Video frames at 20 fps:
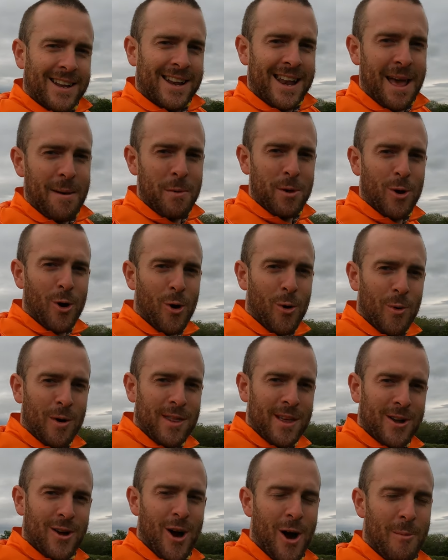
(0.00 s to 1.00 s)
Let me know
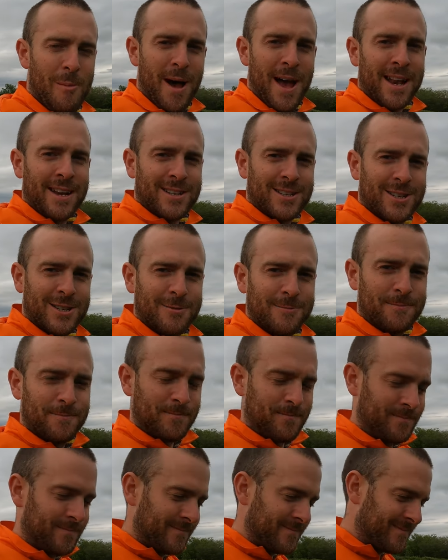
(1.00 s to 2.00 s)
in the comments.
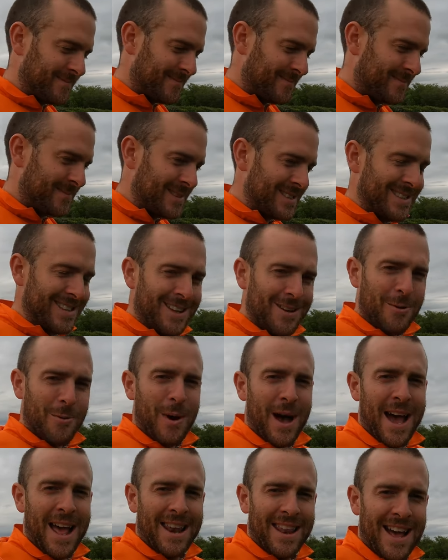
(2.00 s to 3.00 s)

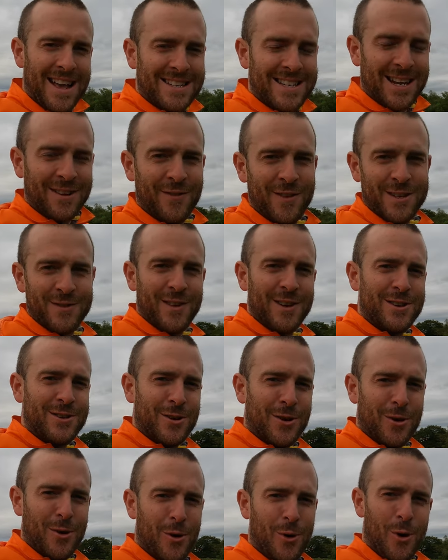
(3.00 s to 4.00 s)
Well, that's it for this
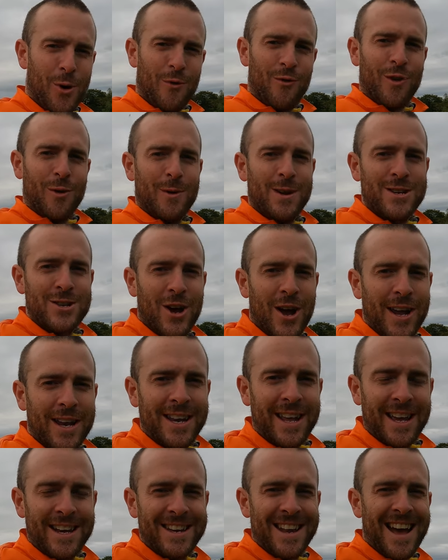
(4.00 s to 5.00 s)
video. Hopefully you
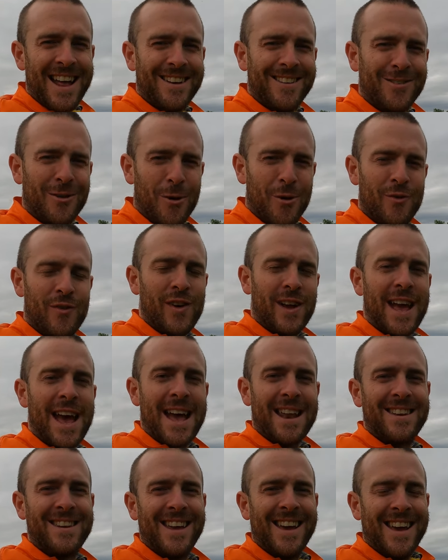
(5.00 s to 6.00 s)
enjoyed it. And don't
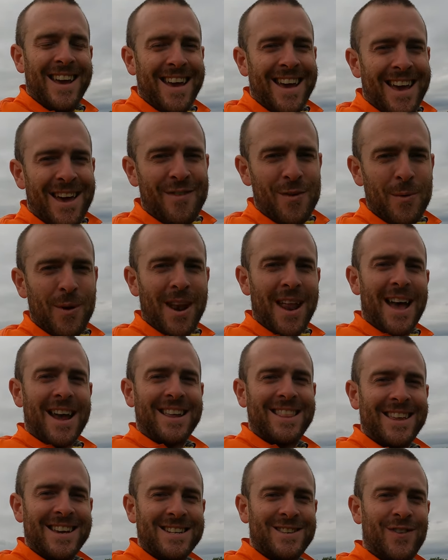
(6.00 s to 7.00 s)
forget, if you
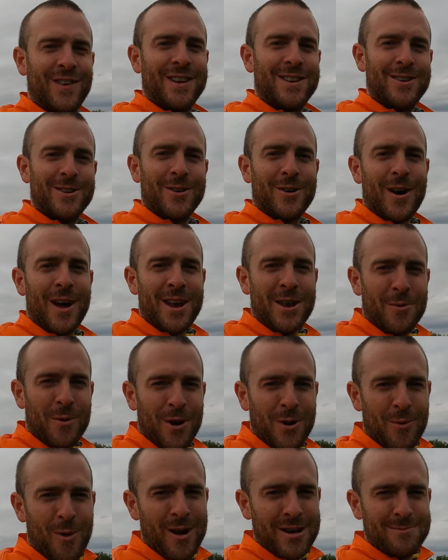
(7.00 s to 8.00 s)
like this video and you
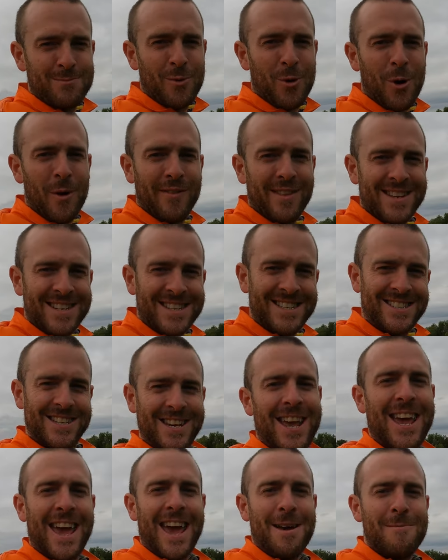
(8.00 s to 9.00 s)
want to watch more of the
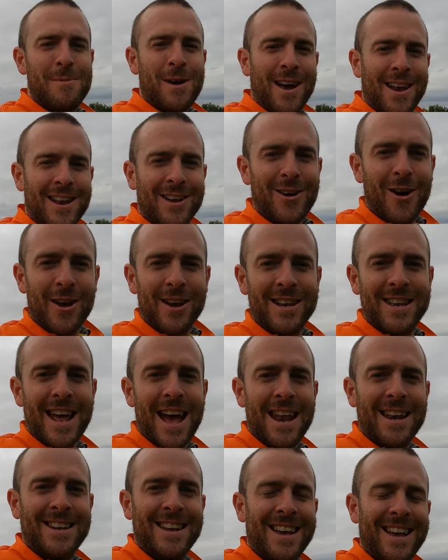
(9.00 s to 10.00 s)
same kind of
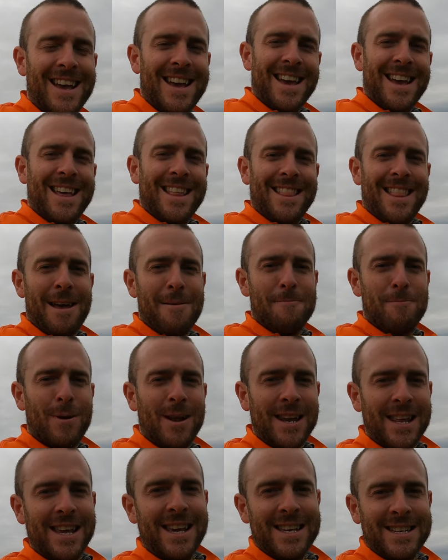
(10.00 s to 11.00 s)
content, then
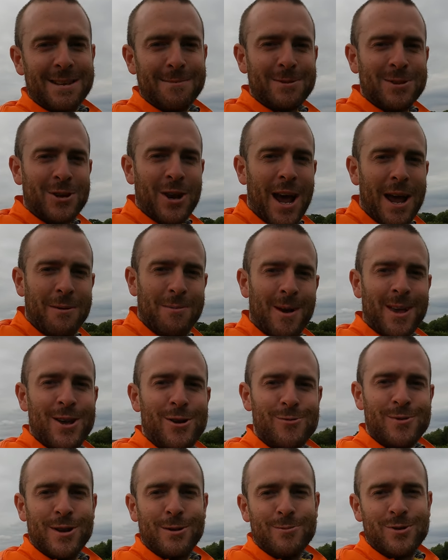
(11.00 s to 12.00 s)
please subscribe to my
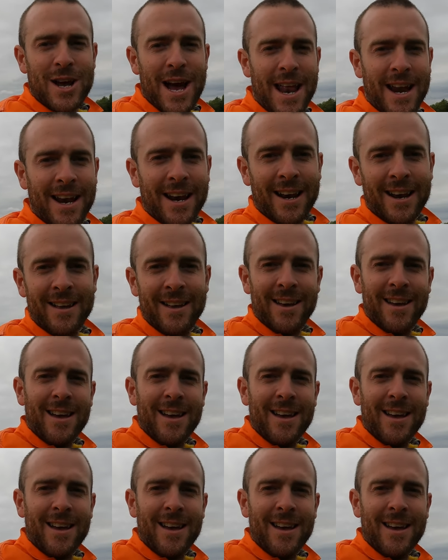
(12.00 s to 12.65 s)
YouTube channel.